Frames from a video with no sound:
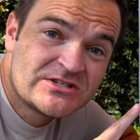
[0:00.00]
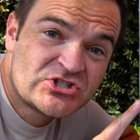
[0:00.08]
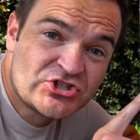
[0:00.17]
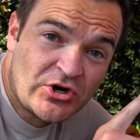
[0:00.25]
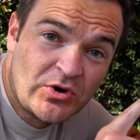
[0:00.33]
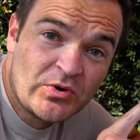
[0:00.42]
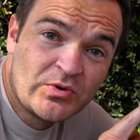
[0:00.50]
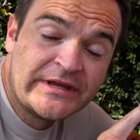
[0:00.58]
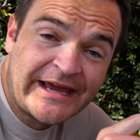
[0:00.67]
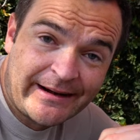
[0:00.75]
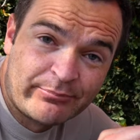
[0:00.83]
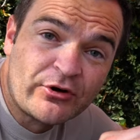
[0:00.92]
So you
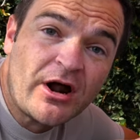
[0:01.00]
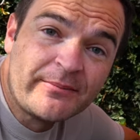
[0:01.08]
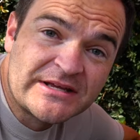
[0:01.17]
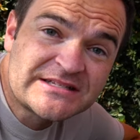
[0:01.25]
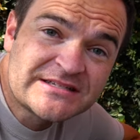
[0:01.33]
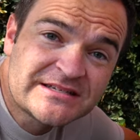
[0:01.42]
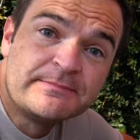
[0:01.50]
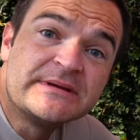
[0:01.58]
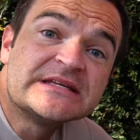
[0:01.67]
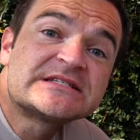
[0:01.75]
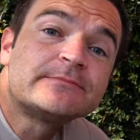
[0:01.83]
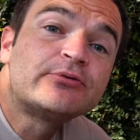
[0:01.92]
got to promise to
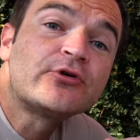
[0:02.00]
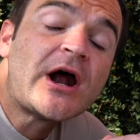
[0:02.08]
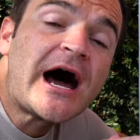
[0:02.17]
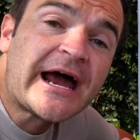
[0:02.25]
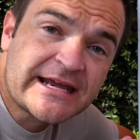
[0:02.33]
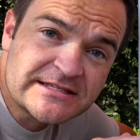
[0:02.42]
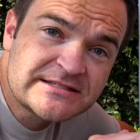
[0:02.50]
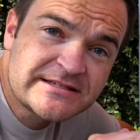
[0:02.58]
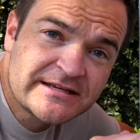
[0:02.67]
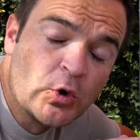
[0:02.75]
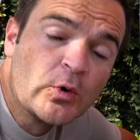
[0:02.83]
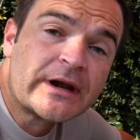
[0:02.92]
be
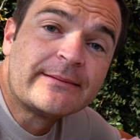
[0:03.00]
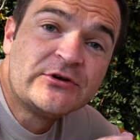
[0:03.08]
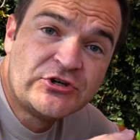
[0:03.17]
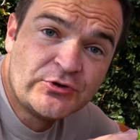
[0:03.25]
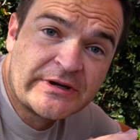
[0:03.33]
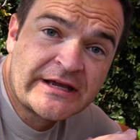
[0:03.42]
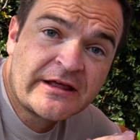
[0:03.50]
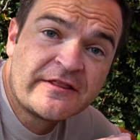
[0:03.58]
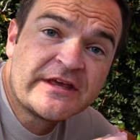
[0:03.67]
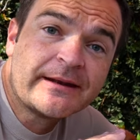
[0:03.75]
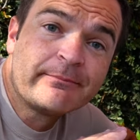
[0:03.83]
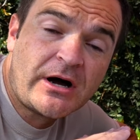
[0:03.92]
surprised when I'm doing
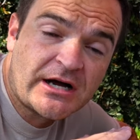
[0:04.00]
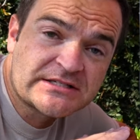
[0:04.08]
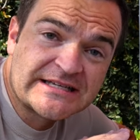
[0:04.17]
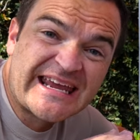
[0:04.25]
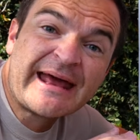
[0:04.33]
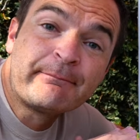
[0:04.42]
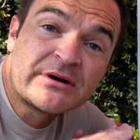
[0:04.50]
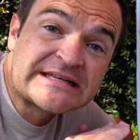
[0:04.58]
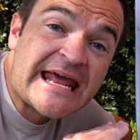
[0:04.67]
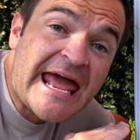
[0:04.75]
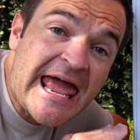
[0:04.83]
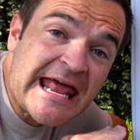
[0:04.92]
the unboxing and
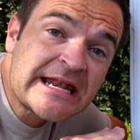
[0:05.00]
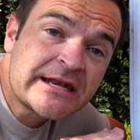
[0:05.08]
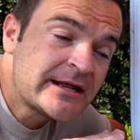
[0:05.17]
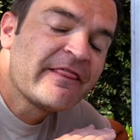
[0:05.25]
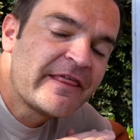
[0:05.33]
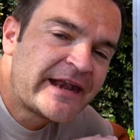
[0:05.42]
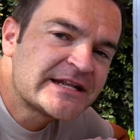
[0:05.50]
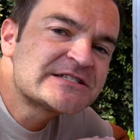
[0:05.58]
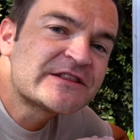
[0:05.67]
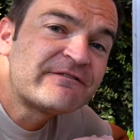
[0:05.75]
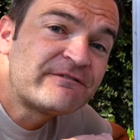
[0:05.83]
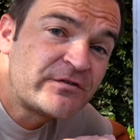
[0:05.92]
pretend that it's
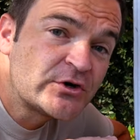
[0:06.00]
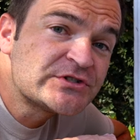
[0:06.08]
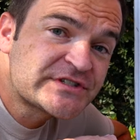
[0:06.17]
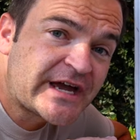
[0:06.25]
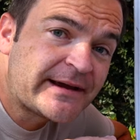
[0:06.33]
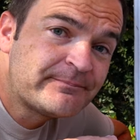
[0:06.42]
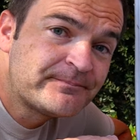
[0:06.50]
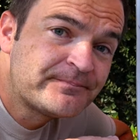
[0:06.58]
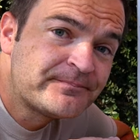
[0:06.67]
the first time.